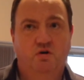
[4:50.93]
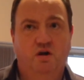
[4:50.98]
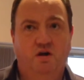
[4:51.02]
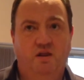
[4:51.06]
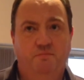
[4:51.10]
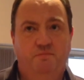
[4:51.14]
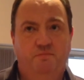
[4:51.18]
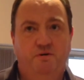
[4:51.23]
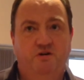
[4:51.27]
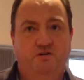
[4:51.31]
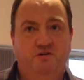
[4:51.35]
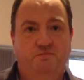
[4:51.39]
Well, no,
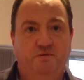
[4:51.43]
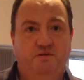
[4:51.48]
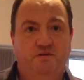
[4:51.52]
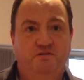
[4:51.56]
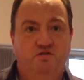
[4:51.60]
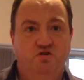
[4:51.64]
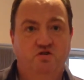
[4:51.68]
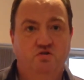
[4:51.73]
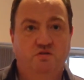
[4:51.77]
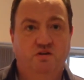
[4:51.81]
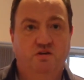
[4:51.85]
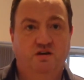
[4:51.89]
the purse bids
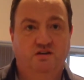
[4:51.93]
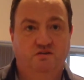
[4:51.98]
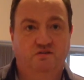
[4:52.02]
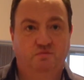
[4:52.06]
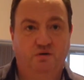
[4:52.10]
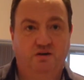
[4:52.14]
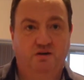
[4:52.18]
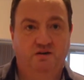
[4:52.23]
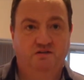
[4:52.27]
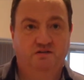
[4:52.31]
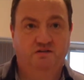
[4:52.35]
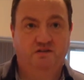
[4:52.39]
are due in next
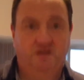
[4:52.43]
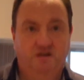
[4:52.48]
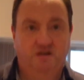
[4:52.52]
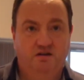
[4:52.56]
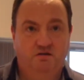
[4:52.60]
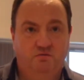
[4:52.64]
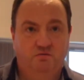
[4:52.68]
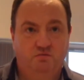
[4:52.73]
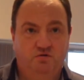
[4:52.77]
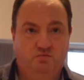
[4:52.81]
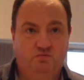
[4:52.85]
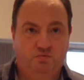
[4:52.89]
Wednesday,
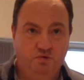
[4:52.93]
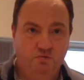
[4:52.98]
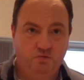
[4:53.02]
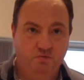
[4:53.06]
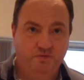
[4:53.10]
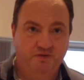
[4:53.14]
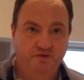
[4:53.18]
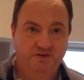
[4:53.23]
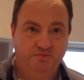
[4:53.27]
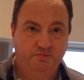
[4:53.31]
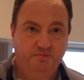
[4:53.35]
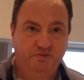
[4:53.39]
which we will
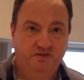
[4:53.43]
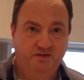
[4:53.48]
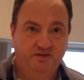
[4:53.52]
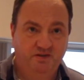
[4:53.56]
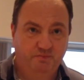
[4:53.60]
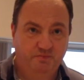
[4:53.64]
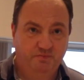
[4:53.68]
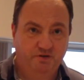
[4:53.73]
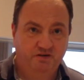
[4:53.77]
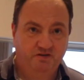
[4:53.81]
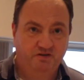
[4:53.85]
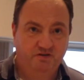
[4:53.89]
be submitting a
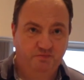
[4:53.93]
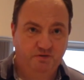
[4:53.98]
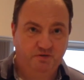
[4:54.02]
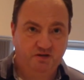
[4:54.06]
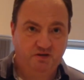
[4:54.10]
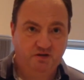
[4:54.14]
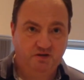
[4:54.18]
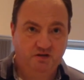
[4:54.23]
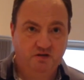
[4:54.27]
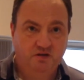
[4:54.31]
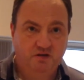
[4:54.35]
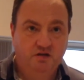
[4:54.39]
purse
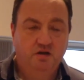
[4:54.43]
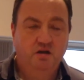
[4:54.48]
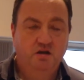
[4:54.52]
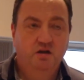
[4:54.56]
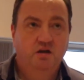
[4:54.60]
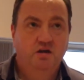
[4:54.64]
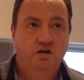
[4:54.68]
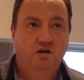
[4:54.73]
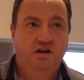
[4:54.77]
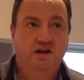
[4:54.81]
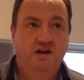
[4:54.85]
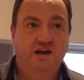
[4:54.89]
bid.
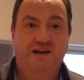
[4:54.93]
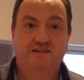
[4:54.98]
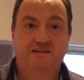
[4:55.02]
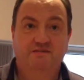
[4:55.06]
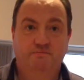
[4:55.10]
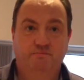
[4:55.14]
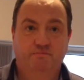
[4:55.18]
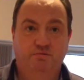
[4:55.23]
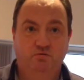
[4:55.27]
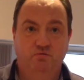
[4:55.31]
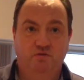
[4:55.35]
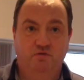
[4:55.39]
He
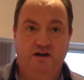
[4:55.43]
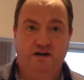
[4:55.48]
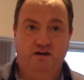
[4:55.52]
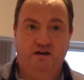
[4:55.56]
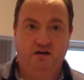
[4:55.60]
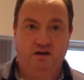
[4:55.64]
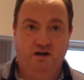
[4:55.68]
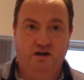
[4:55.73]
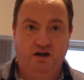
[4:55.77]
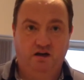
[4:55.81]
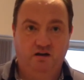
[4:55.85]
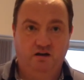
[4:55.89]
hasn't pulled
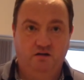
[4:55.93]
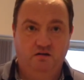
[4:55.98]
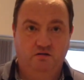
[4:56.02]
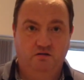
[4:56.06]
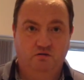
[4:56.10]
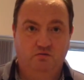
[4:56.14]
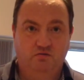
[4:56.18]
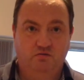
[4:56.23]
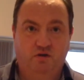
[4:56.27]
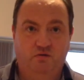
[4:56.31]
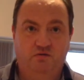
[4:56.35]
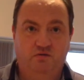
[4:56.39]
out yet,
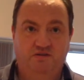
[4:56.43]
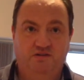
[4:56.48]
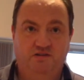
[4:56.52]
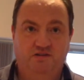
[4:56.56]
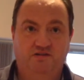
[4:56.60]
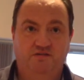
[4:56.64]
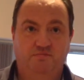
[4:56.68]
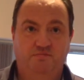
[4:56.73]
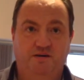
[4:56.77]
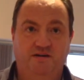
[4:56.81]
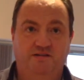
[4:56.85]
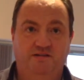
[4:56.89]
although he's
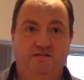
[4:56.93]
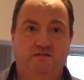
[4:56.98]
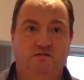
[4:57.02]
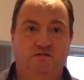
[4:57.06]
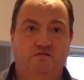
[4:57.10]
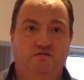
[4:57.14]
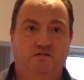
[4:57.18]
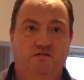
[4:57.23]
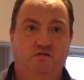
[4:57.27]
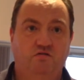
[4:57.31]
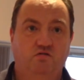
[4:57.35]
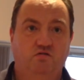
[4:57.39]
intimated
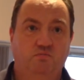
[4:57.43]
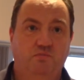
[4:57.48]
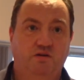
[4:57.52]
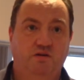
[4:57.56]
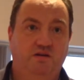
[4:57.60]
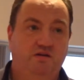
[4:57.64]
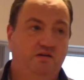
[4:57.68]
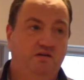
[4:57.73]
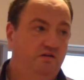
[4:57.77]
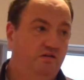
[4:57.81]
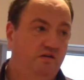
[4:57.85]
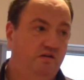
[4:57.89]
on social
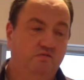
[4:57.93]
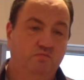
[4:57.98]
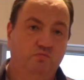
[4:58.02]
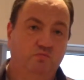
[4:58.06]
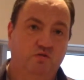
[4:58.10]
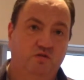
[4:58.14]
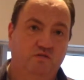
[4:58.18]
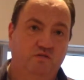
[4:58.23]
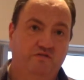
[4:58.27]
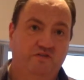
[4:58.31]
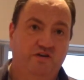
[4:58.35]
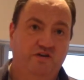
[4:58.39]
media he doesn't
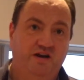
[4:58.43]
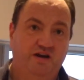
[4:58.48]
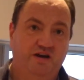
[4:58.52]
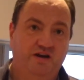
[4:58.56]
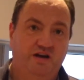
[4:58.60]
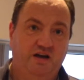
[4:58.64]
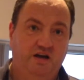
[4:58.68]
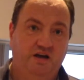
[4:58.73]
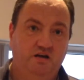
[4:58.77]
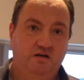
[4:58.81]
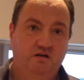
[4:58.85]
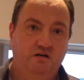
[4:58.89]
want the fight
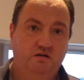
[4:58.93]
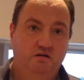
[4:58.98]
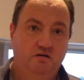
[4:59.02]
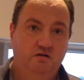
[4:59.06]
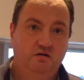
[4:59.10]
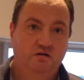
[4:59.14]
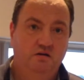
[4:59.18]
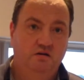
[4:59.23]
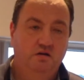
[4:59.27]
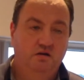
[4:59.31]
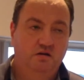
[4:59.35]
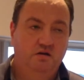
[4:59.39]
again.
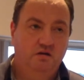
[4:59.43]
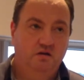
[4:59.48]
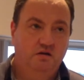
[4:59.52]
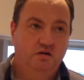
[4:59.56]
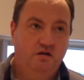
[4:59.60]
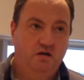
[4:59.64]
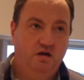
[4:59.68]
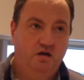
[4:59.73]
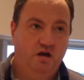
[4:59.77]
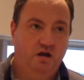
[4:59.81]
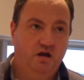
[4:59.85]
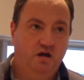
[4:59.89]

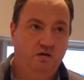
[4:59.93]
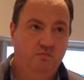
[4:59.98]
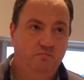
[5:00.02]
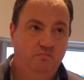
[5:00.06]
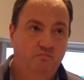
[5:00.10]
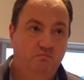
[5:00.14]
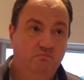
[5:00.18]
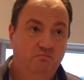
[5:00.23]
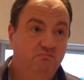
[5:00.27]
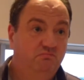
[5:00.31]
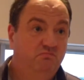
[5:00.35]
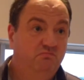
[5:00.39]

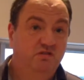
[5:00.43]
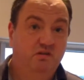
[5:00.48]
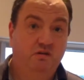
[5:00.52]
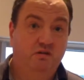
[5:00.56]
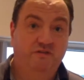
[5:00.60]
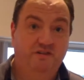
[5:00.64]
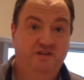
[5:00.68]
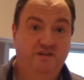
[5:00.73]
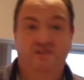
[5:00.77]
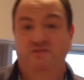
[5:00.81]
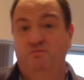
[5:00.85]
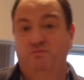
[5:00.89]
So if
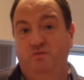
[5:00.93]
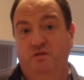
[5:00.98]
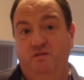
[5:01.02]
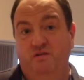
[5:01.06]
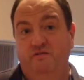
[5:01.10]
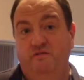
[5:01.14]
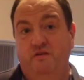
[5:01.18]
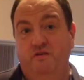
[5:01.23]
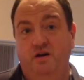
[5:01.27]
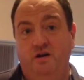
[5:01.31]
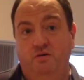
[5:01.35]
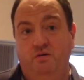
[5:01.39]
he doesn't want the
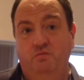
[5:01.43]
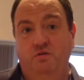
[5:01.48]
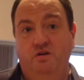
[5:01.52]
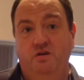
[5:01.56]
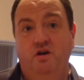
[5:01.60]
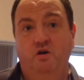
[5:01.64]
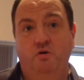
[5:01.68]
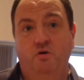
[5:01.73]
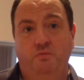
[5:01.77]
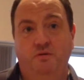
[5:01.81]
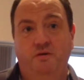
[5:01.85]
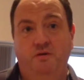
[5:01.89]
fight, we'd
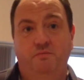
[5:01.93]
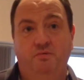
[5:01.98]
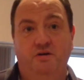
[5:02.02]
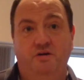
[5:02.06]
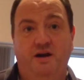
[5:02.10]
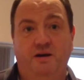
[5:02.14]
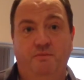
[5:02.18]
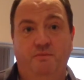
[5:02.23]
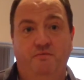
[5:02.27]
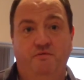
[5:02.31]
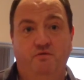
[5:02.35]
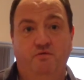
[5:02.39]
hope he'd pull
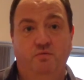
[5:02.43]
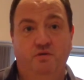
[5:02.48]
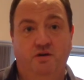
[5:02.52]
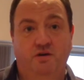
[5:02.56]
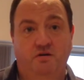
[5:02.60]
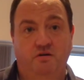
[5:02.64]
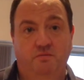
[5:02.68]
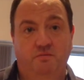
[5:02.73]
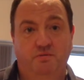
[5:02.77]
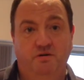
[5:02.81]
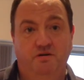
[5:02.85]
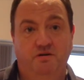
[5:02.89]
out before we
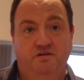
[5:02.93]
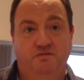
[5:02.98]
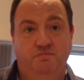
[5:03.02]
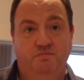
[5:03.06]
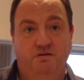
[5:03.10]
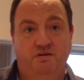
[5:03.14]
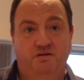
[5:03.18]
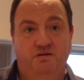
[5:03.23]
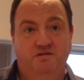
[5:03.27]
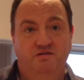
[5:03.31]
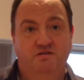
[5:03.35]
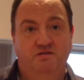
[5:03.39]
go to purse
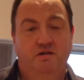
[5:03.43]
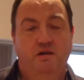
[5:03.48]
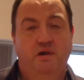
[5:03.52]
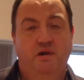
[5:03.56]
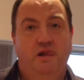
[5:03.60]
bids.